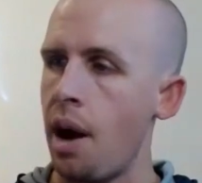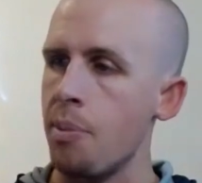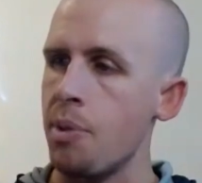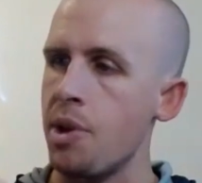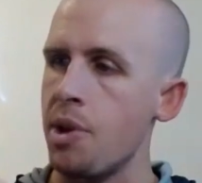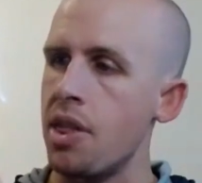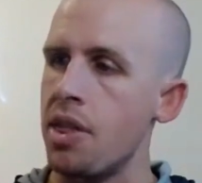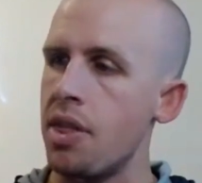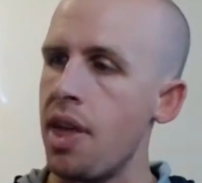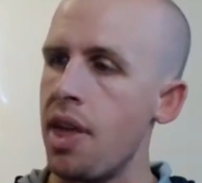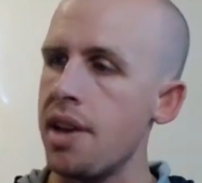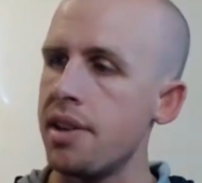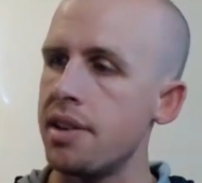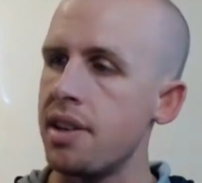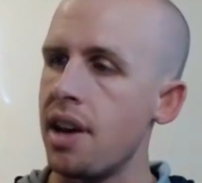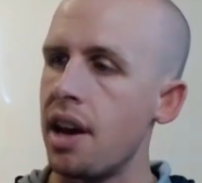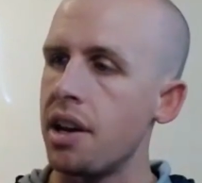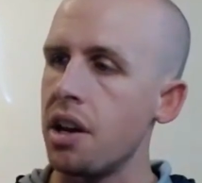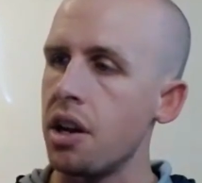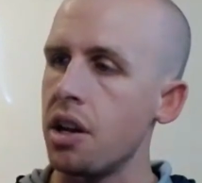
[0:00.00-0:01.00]
I mean, they
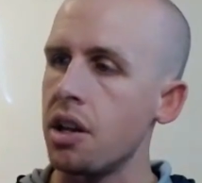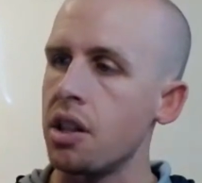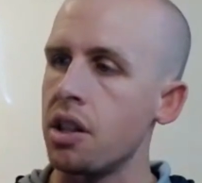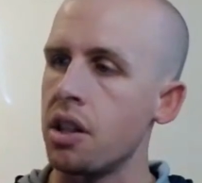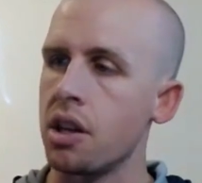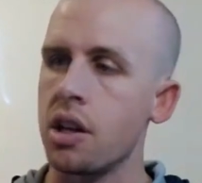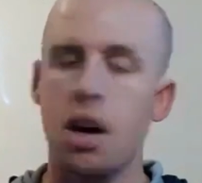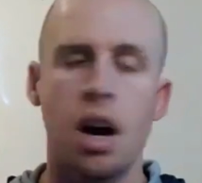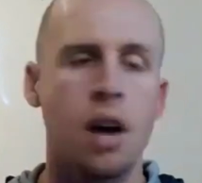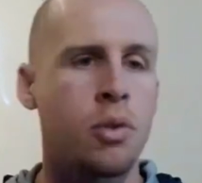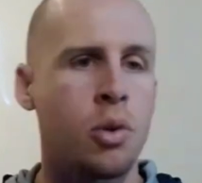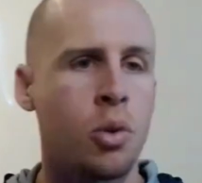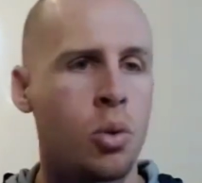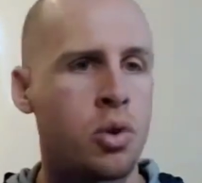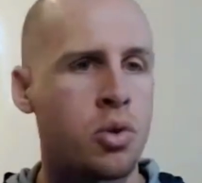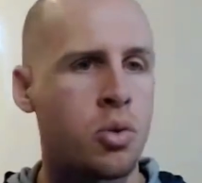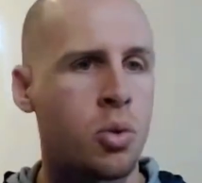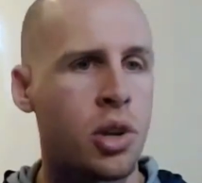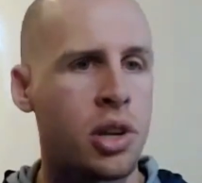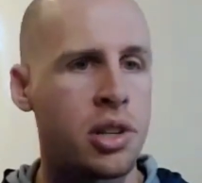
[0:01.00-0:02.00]
said the cover
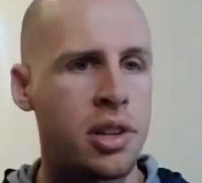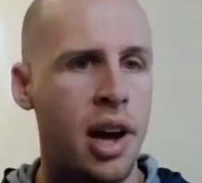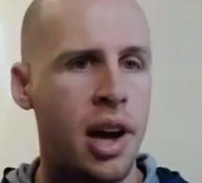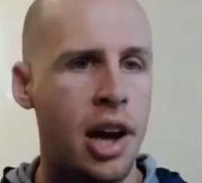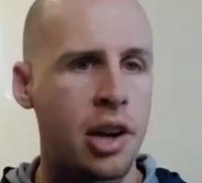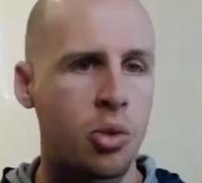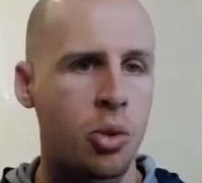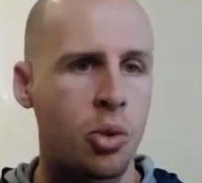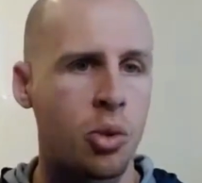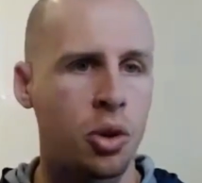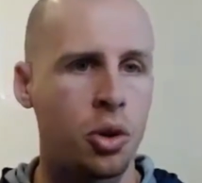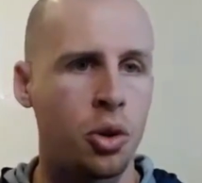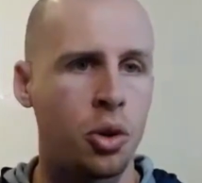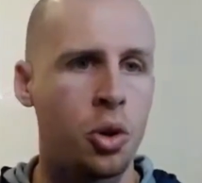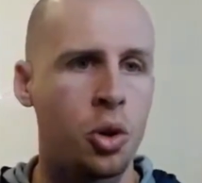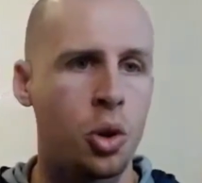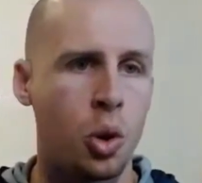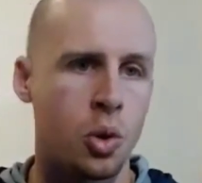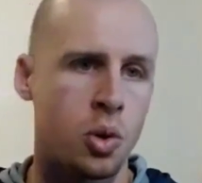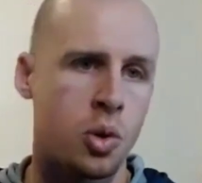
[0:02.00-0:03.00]
was reattached with glue.